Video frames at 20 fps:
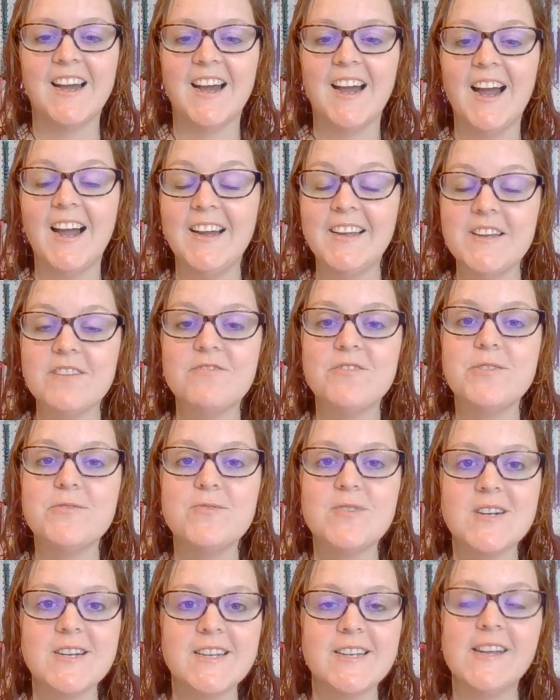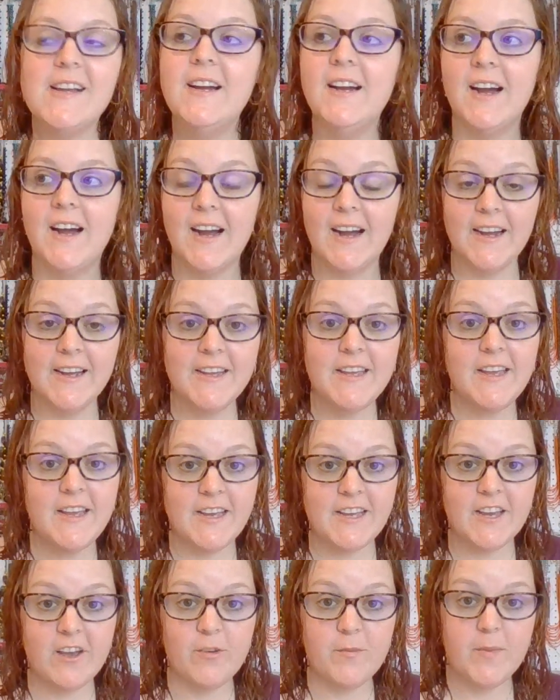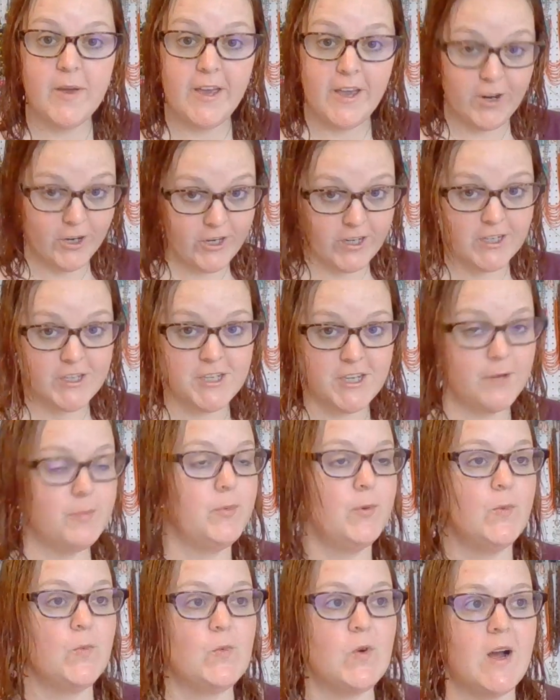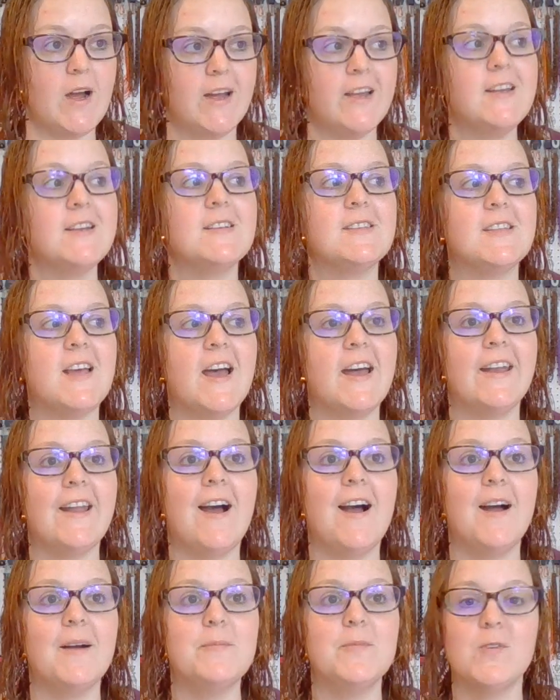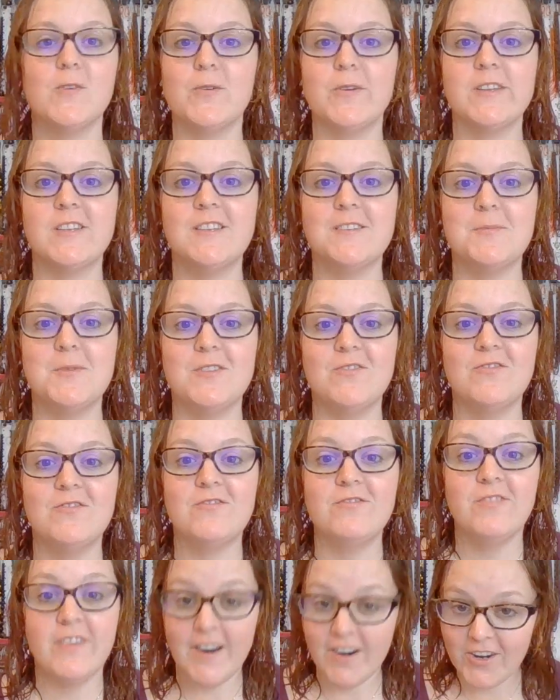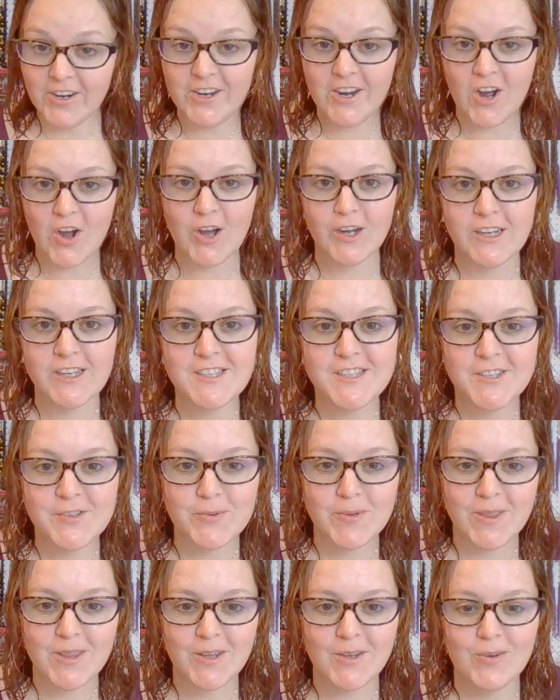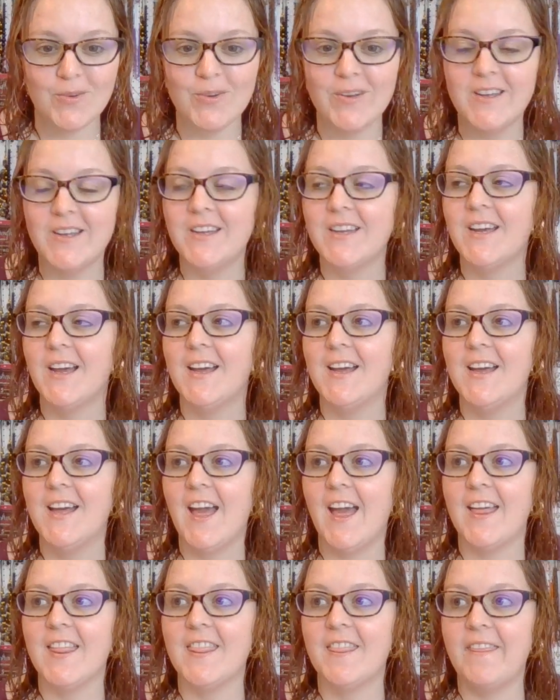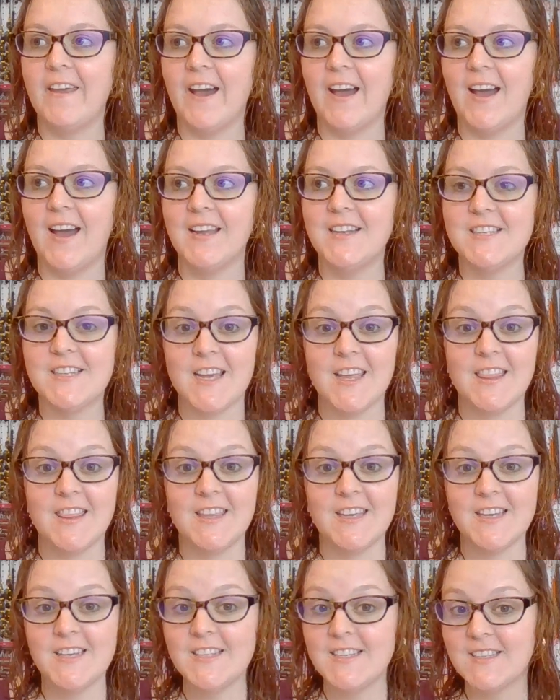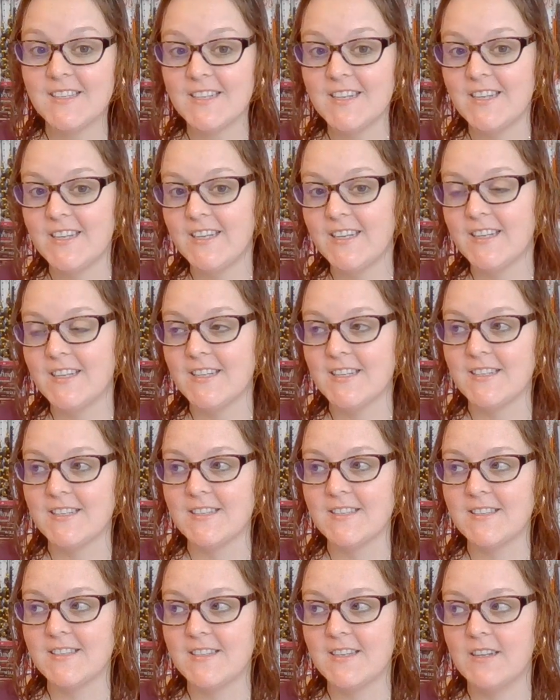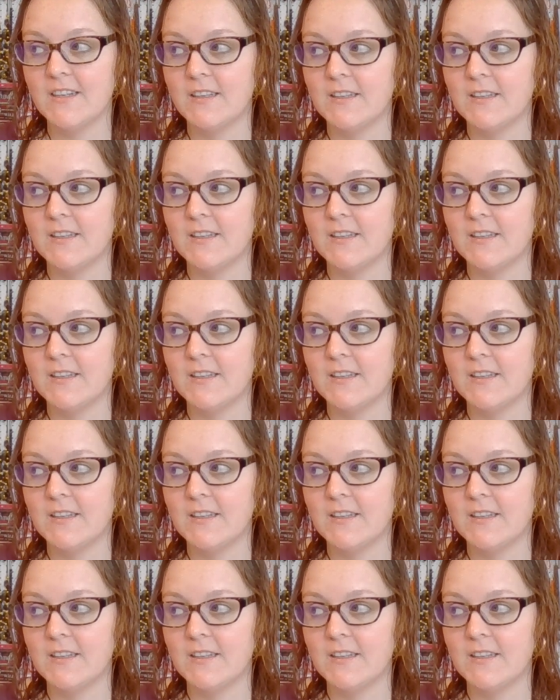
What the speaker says: Hi everyone, I am Ericka Champion Wise, and I'm going to be very honest with you that this is